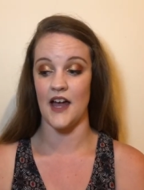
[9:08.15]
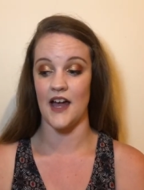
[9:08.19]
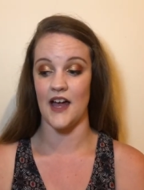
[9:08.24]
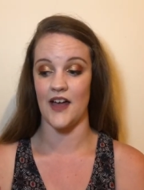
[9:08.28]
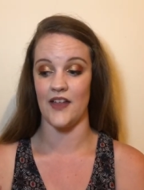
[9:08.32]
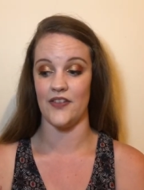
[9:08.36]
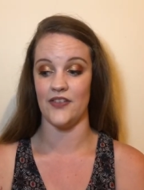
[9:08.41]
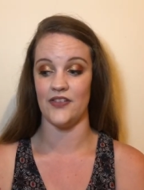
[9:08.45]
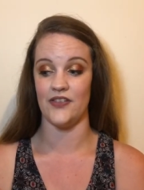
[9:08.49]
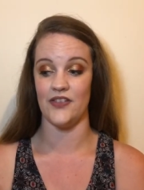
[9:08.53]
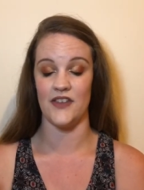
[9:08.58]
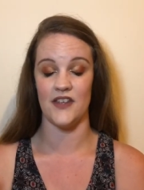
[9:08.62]

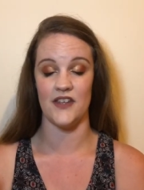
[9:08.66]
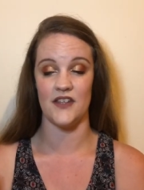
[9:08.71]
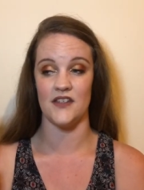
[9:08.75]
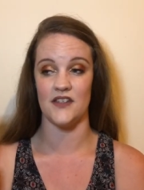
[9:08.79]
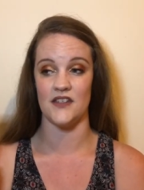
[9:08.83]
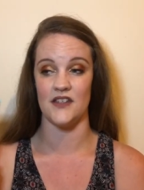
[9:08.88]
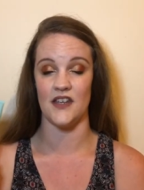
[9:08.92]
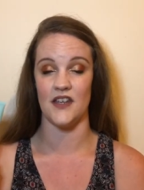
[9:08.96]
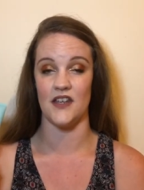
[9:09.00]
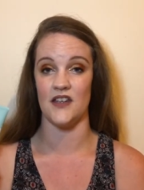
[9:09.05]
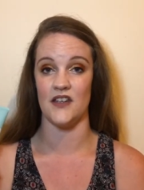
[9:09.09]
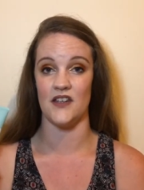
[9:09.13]
and this
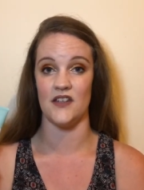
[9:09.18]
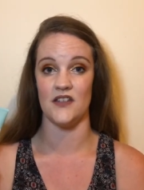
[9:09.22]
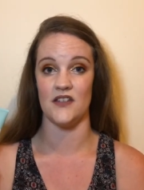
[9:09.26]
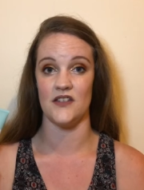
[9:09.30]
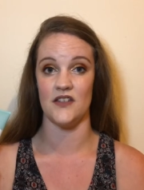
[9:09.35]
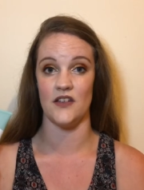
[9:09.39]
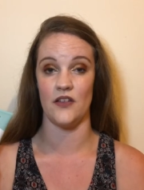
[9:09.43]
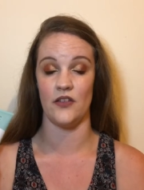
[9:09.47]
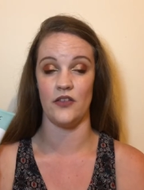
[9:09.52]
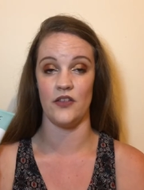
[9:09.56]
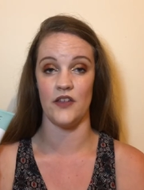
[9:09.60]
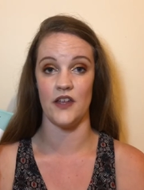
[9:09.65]

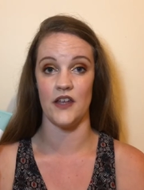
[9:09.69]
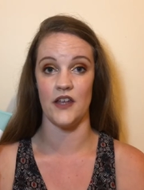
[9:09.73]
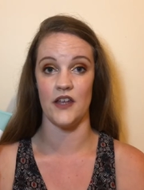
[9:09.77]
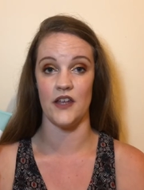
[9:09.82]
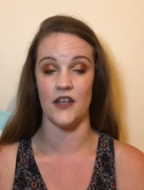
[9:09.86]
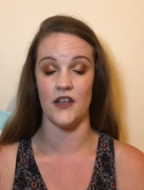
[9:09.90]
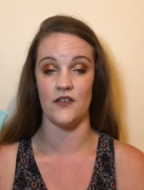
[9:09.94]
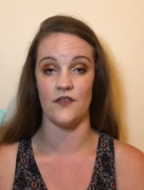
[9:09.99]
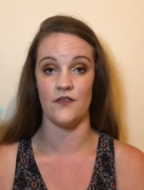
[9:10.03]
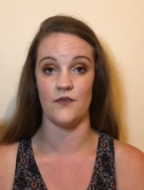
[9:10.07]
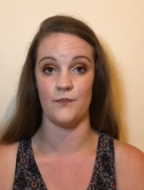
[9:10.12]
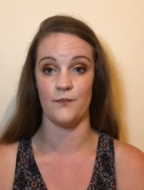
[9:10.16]
is
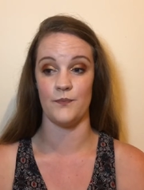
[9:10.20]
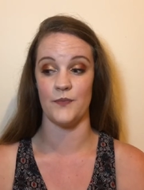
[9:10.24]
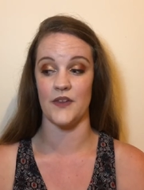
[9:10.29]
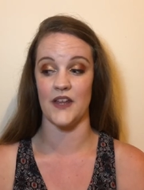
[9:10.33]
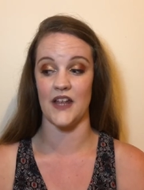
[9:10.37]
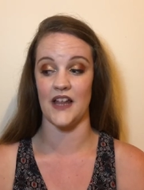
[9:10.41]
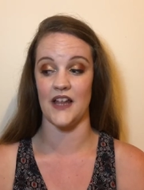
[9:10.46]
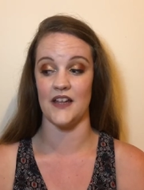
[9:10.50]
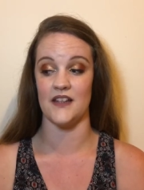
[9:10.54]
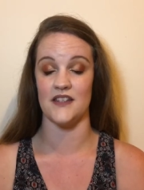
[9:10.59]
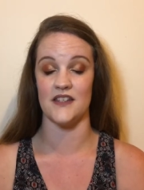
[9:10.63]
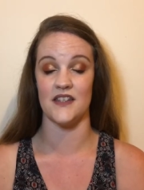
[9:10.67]
the
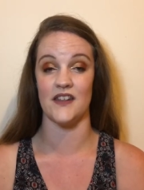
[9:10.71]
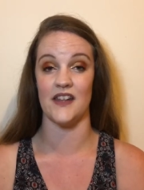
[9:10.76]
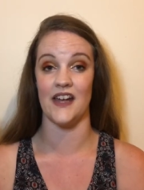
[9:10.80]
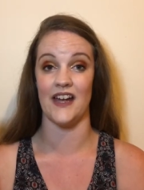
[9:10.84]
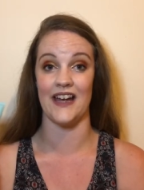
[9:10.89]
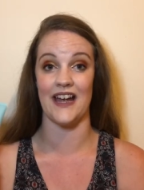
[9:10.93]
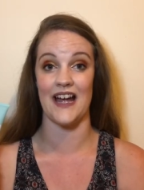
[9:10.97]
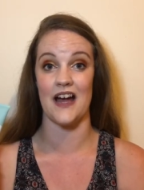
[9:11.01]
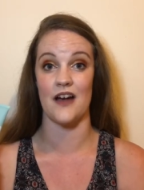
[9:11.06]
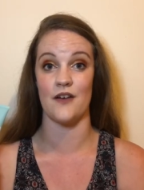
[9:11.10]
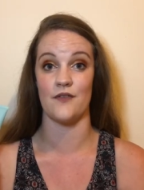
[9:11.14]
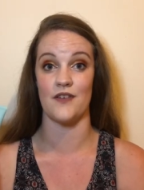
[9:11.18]
cleanser that I
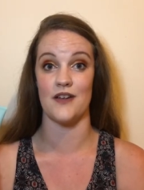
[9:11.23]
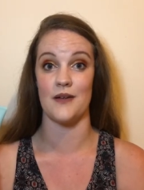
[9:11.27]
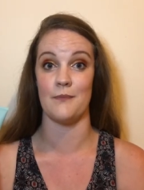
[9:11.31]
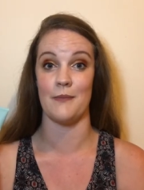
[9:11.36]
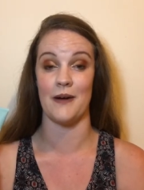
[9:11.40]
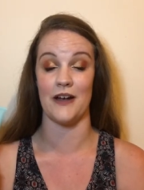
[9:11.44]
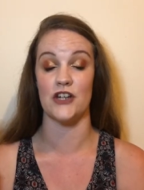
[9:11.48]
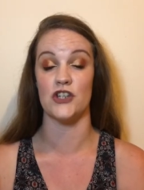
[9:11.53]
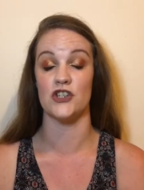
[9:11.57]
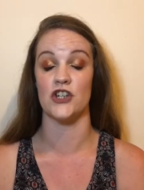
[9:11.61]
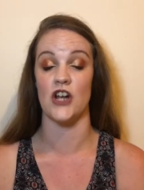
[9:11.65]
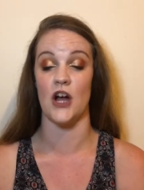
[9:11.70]
have in
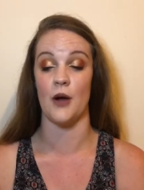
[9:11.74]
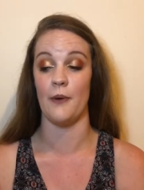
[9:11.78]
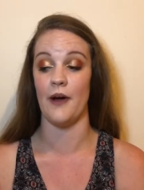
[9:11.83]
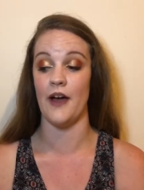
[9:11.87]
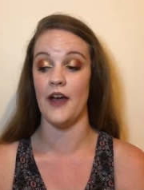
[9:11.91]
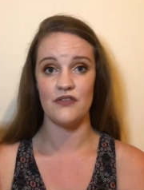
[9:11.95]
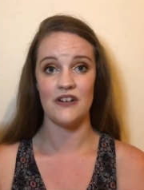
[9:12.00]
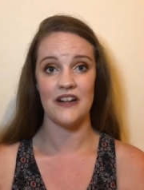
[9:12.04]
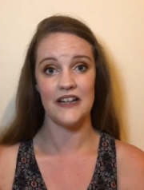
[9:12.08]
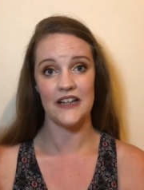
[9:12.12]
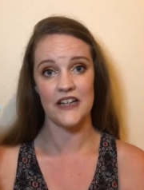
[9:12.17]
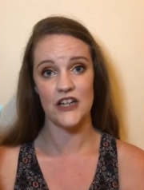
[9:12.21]
my shower. I
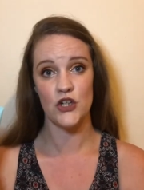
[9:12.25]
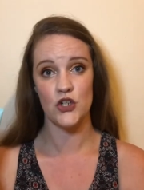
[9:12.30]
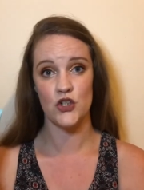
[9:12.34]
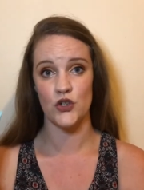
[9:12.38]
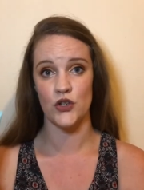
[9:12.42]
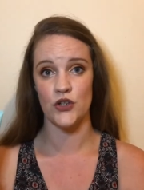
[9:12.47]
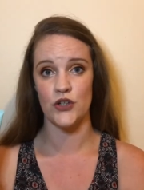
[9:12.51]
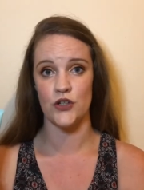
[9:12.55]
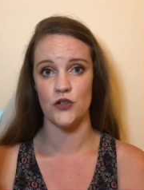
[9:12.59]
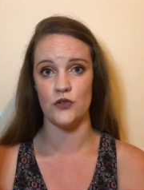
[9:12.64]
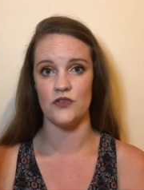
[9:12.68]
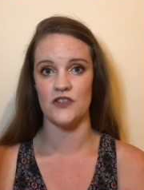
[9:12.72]
really enjoy
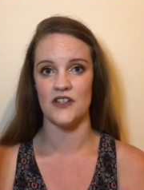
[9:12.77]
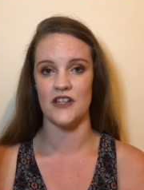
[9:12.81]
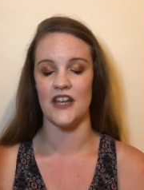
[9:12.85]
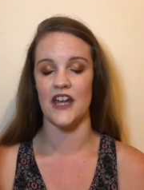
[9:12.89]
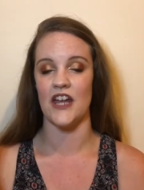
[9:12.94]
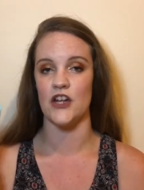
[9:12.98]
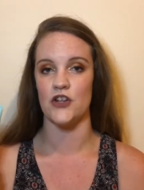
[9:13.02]
using it.